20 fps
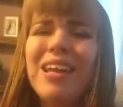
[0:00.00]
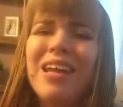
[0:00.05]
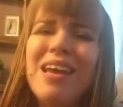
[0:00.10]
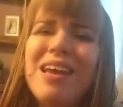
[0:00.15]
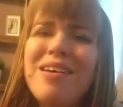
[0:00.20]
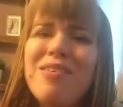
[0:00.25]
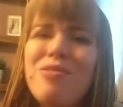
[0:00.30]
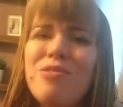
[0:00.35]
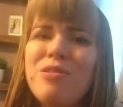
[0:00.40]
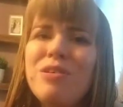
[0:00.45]

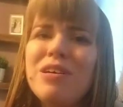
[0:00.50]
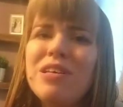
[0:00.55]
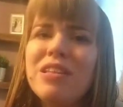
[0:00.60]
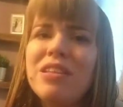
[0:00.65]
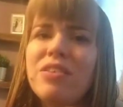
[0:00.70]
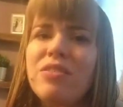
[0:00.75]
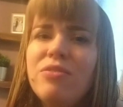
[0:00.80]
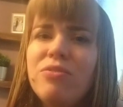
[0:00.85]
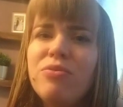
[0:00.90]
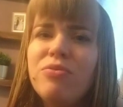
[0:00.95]
Now,
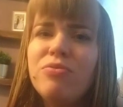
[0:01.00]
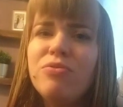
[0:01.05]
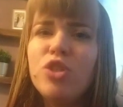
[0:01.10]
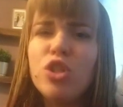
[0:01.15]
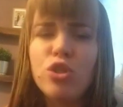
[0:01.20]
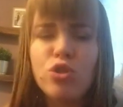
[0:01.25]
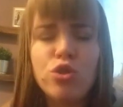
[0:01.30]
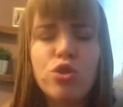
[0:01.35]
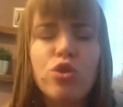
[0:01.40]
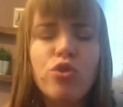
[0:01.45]
the
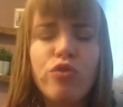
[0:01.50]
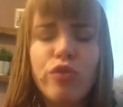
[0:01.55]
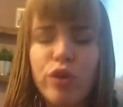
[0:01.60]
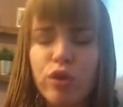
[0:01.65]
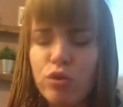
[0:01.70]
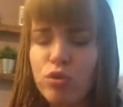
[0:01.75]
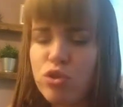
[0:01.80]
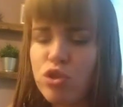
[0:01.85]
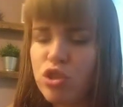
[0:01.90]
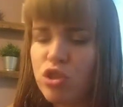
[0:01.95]

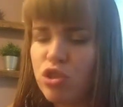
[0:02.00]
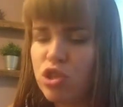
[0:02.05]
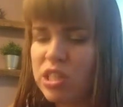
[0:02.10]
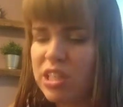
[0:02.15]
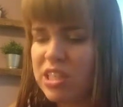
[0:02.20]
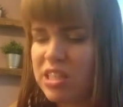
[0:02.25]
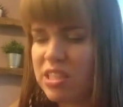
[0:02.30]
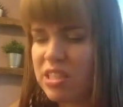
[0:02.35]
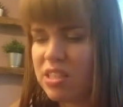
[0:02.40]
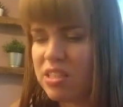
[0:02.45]
tutorials
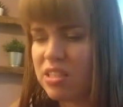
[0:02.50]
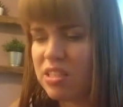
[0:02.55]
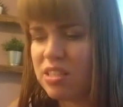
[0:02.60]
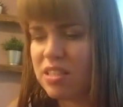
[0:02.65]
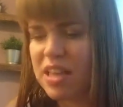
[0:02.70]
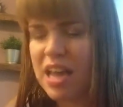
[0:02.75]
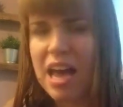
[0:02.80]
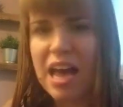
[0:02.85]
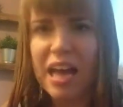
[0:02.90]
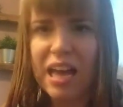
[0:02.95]
usually
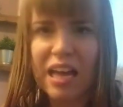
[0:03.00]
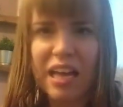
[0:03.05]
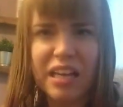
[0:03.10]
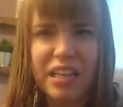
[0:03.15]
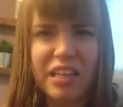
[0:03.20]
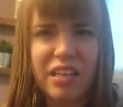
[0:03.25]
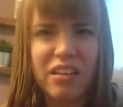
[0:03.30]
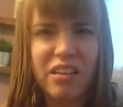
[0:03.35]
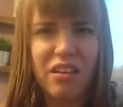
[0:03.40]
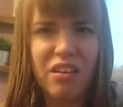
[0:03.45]

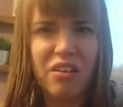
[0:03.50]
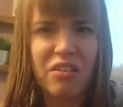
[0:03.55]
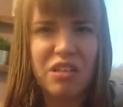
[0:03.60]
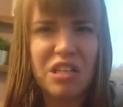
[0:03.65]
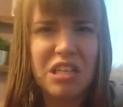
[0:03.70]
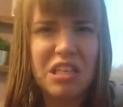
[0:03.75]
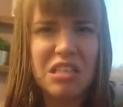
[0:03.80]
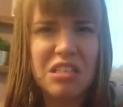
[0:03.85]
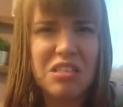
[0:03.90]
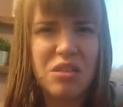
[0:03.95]
say
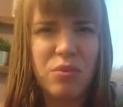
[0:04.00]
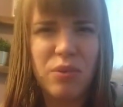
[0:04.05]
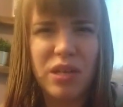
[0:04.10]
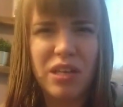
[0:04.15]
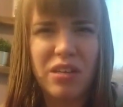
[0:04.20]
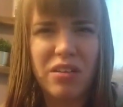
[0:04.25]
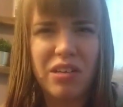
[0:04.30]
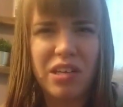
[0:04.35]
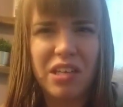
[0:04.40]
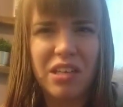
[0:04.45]
only
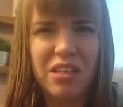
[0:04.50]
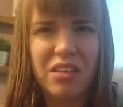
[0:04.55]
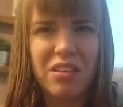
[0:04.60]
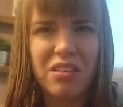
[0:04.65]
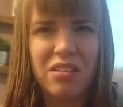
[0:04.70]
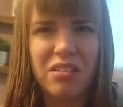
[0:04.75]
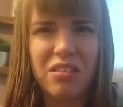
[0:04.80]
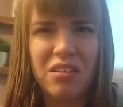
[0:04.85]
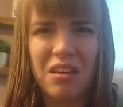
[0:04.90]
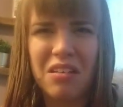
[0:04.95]
doing like,
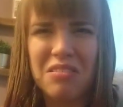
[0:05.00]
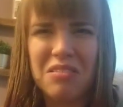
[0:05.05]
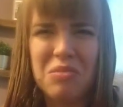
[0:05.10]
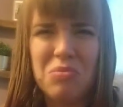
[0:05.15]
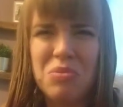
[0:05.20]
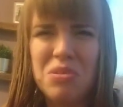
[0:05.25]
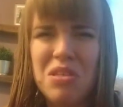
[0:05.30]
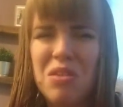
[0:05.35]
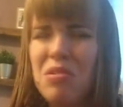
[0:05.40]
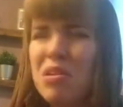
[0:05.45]

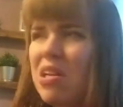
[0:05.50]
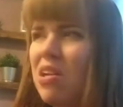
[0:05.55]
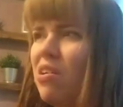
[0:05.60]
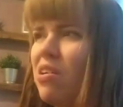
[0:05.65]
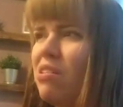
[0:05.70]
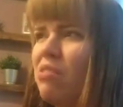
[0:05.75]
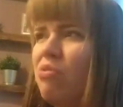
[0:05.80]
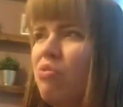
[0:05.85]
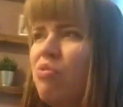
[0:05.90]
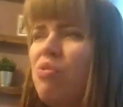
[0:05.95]
it was only
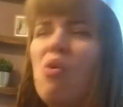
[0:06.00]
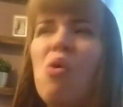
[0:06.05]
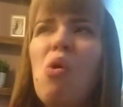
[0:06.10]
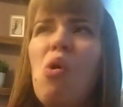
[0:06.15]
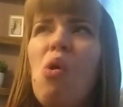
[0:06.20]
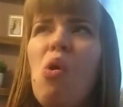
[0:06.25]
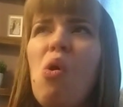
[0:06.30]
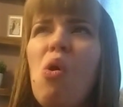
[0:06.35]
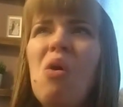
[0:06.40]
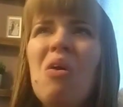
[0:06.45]
like
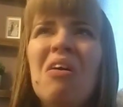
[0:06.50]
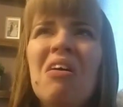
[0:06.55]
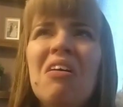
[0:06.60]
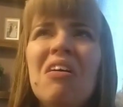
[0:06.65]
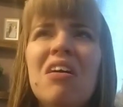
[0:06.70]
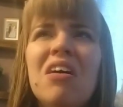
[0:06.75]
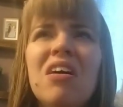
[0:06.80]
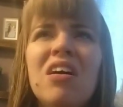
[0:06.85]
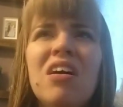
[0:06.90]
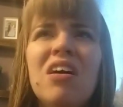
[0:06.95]
4
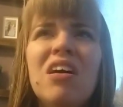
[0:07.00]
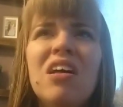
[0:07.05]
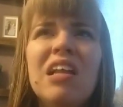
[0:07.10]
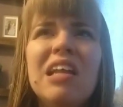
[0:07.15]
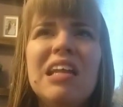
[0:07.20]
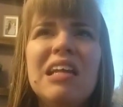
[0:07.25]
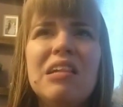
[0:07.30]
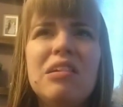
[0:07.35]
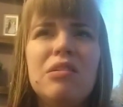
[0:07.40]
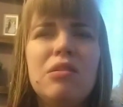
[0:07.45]

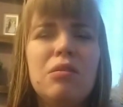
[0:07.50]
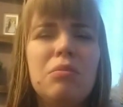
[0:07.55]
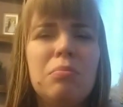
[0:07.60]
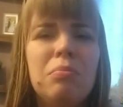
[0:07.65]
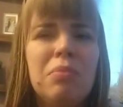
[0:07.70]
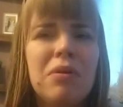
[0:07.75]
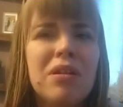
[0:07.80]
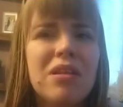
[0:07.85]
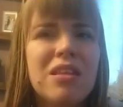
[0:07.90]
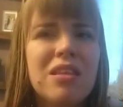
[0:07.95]
little
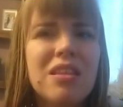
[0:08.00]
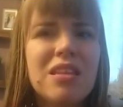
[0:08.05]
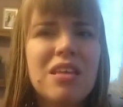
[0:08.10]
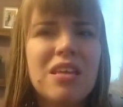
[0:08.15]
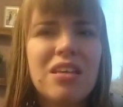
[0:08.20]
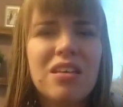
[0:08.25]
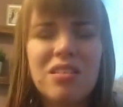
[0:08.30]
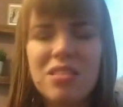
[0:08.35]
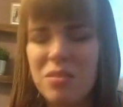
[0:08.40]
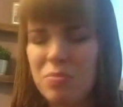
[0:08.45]
bun
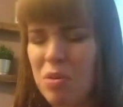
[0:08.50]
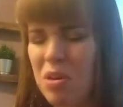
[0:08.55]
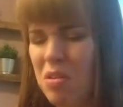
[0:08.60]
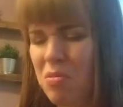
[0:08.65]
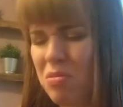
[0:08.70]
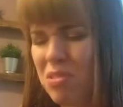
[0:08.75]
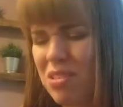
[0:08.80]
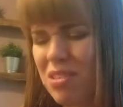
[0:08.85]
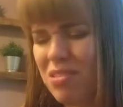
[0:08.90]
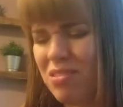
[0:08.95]
things, but
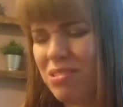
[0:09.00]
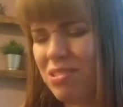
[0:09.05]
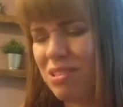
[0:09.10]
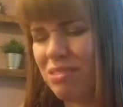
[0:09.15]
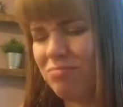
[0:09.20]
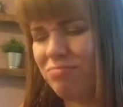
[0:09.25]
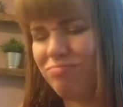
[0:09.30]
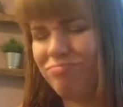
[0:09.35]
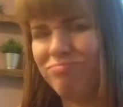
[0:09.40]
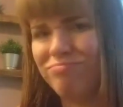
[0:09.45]
I was
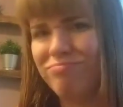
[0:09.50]
like,